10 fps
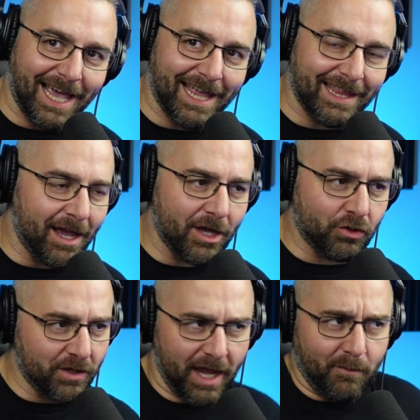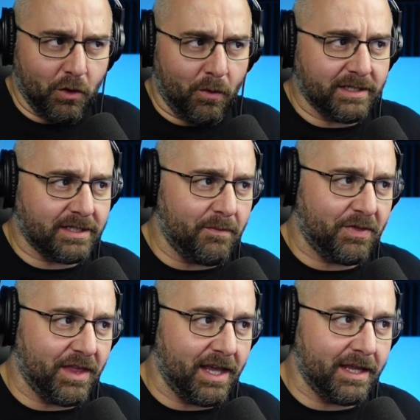and today I'm doing
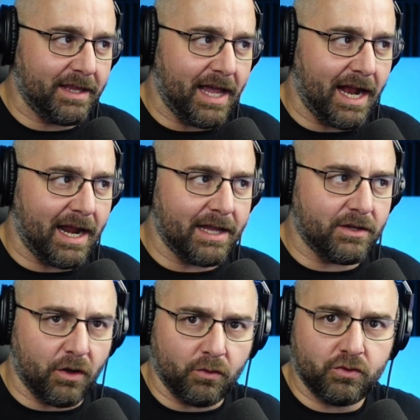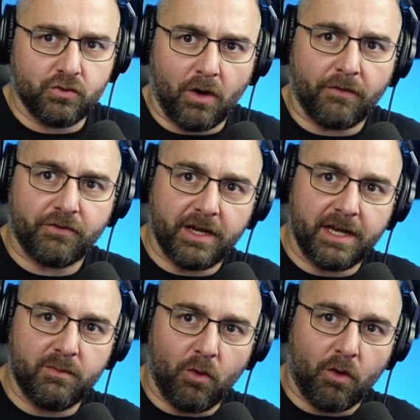something that I don't do often
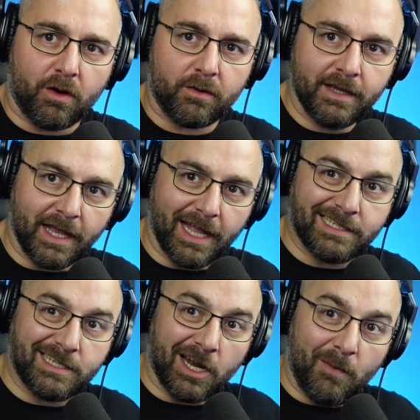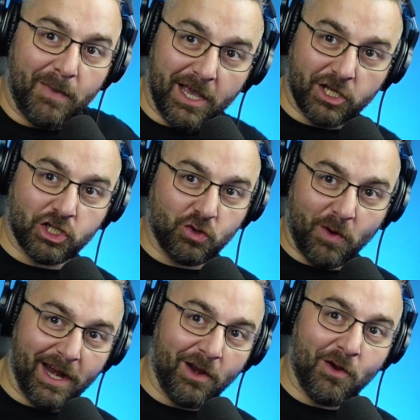anymore. It's gonna be a
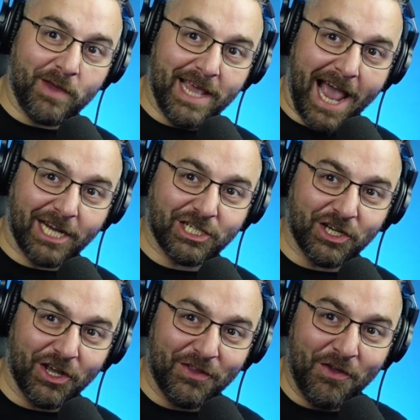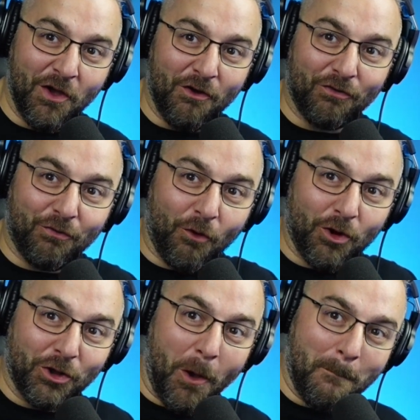trailer reaction for
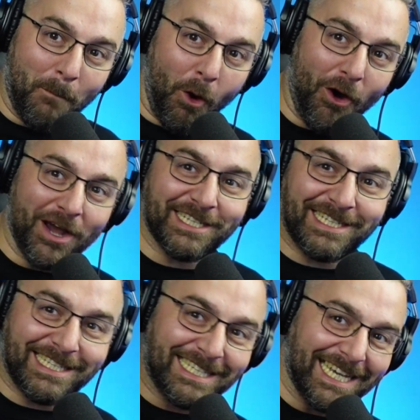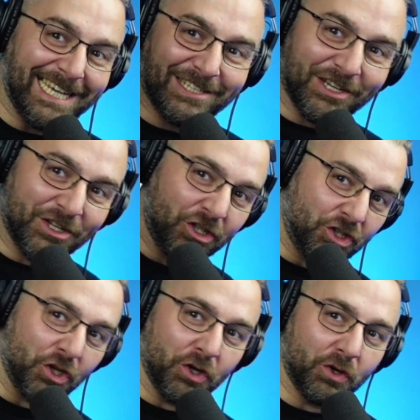The Boys Season
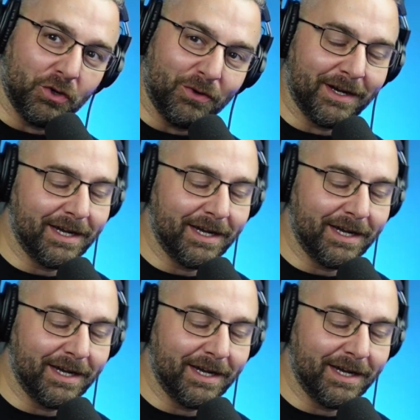2.